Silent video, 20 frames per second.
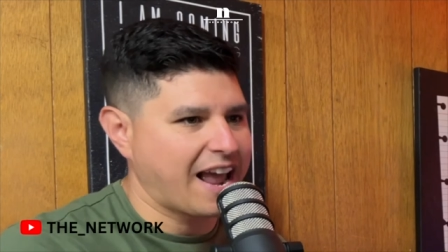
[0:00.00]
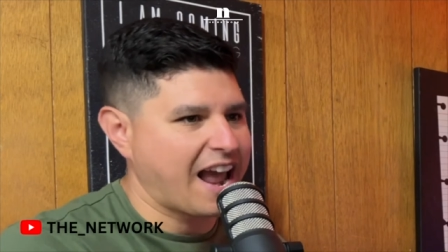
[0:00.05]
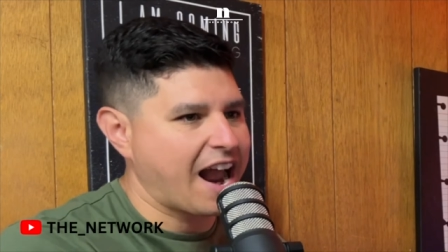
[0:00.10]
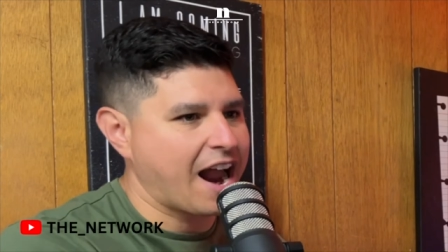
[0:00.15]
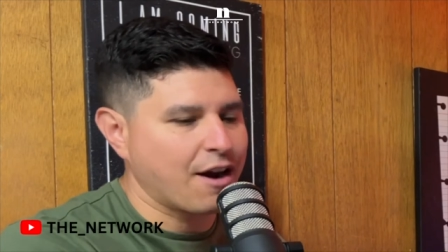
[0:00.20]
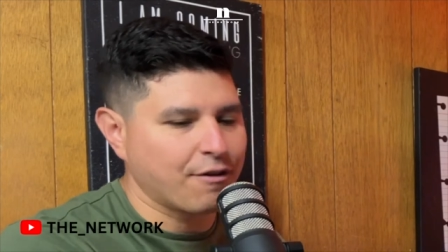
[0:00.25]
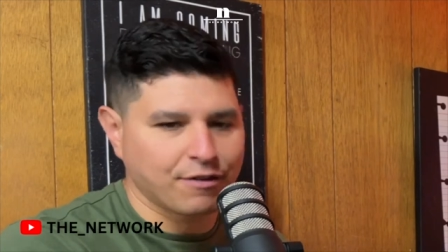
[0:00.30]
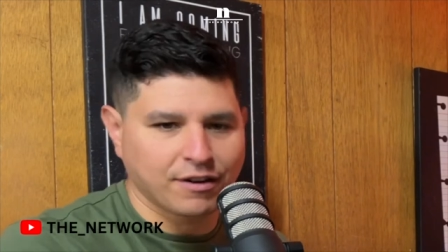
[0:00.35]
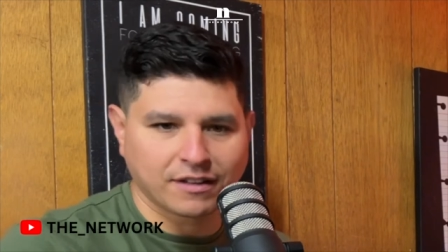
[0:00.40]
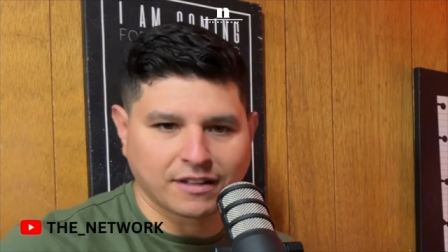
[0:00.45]

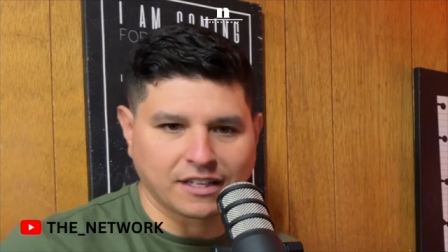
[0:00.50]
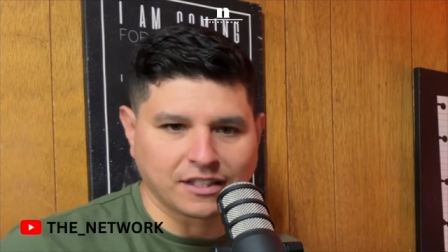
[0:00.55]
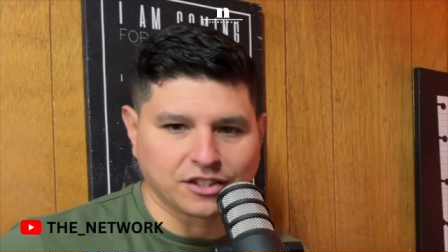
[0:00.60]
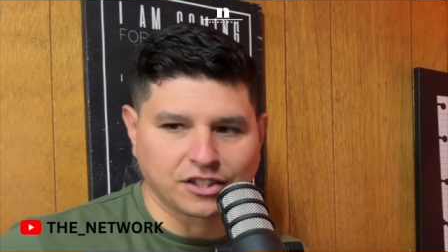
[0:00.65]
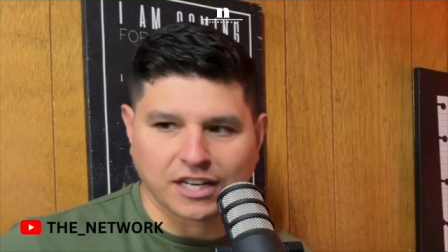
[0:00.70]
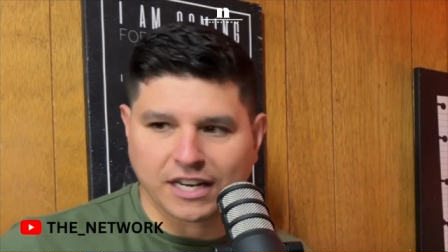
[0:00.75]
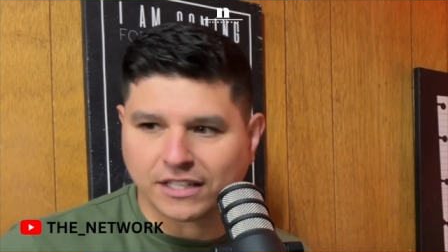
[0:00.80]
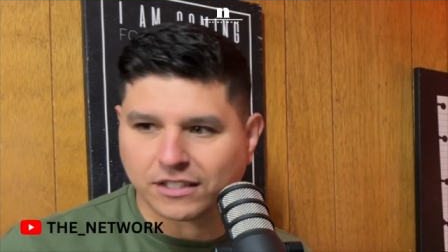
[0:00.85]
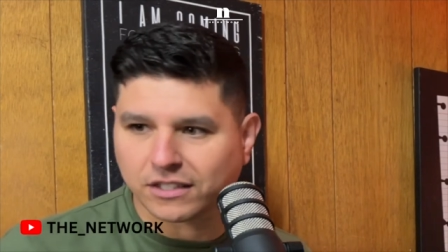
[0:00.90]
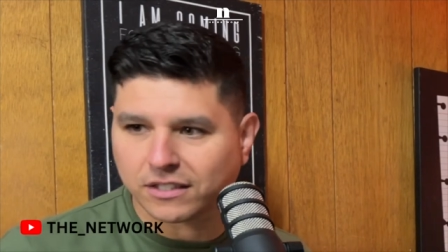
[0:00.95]
everything
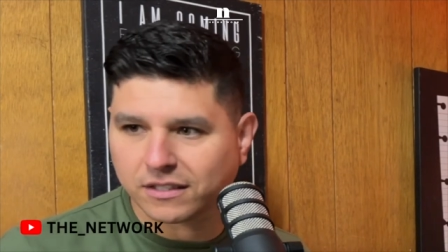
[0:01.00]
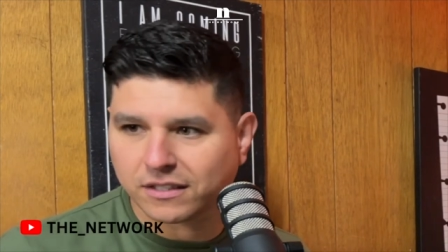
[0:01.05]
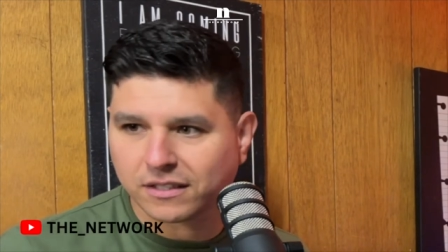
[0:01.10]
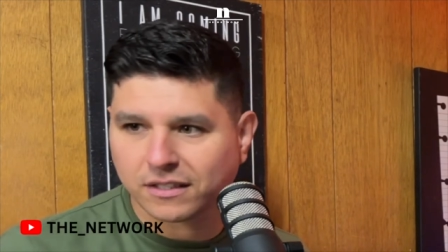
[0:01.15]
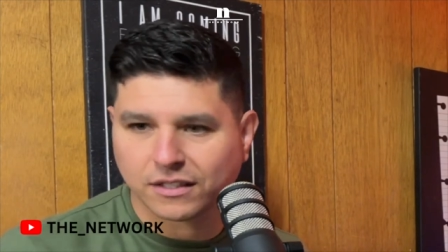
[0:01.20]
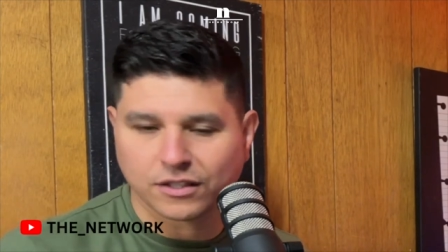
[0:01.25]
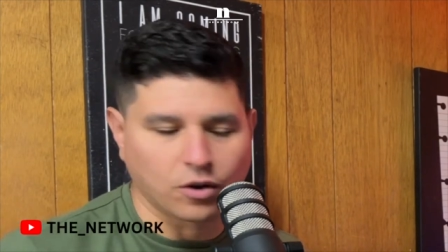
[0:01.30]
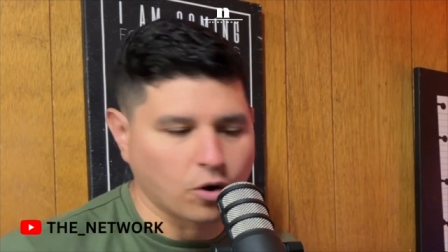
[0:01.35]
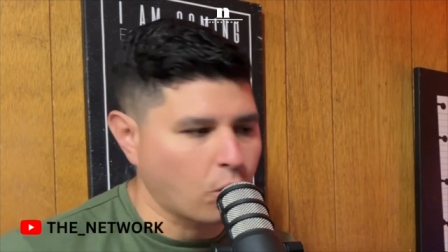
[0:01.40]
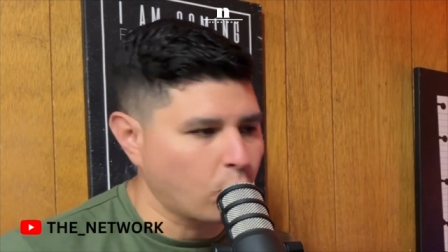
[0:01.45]
changes.
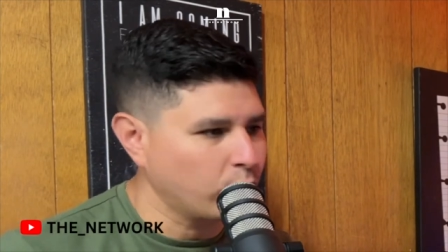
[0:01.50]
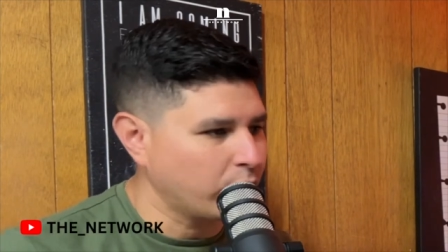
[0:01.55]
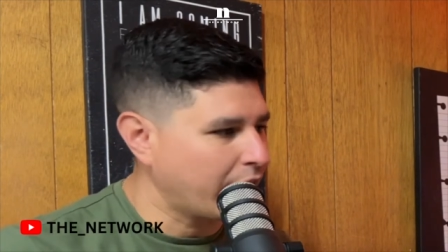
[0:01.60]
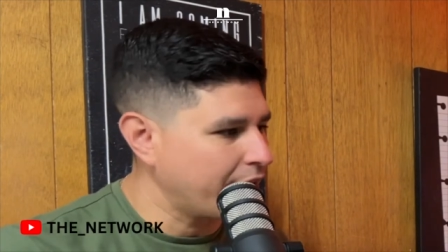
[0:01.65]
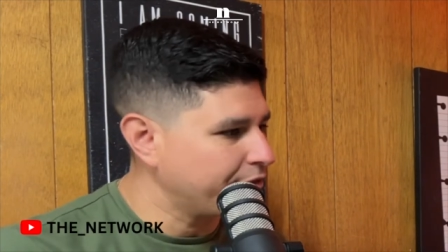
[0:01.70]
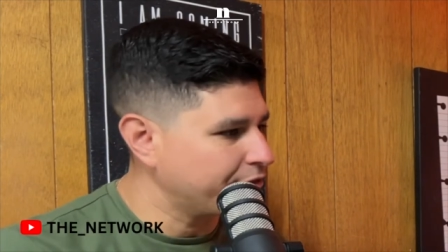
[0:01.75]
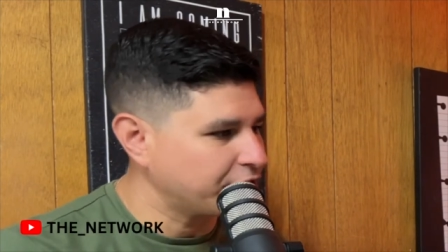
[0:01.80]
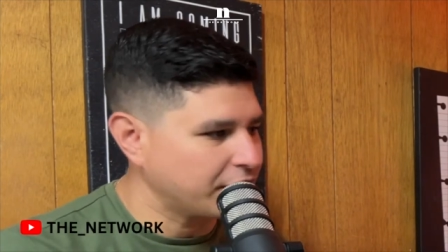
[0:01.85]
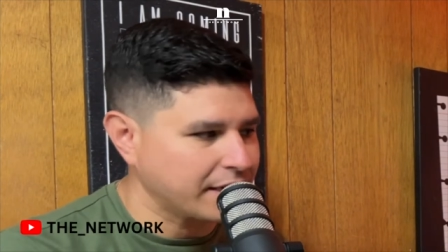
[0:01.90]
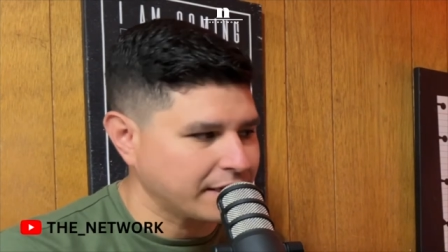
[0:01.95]
Your whole
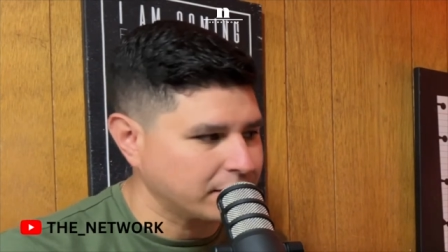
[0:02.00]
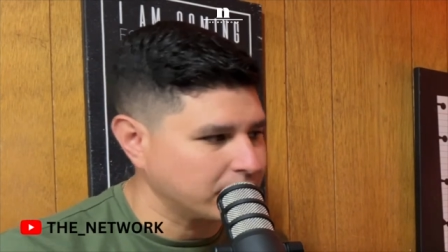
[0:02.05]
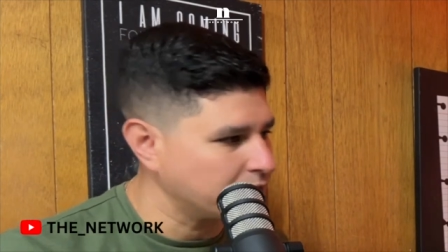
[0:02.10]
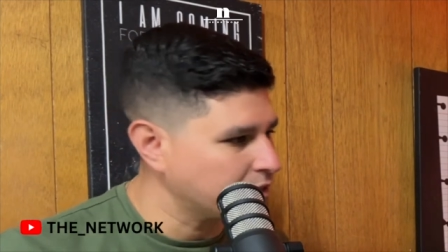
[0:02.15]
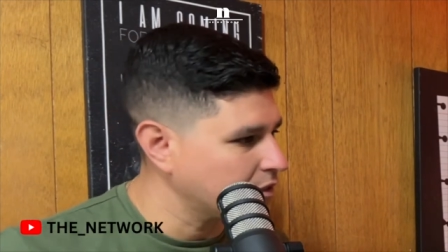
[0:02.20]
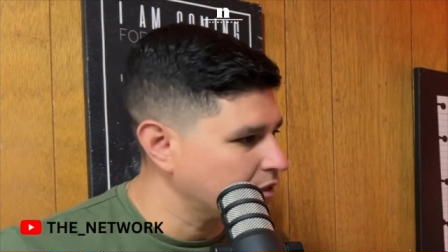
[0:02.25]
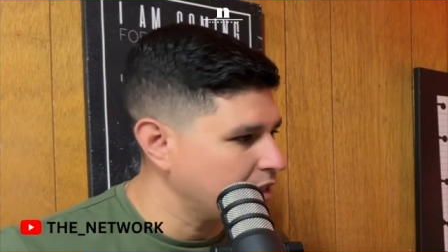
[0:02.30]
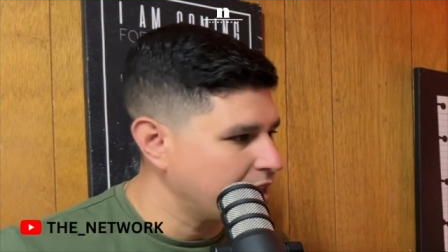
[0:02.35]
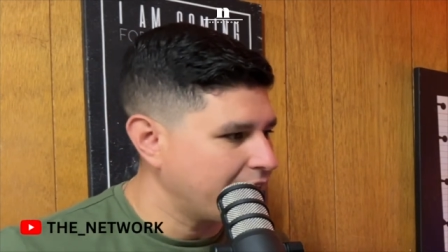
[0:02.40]
life changes.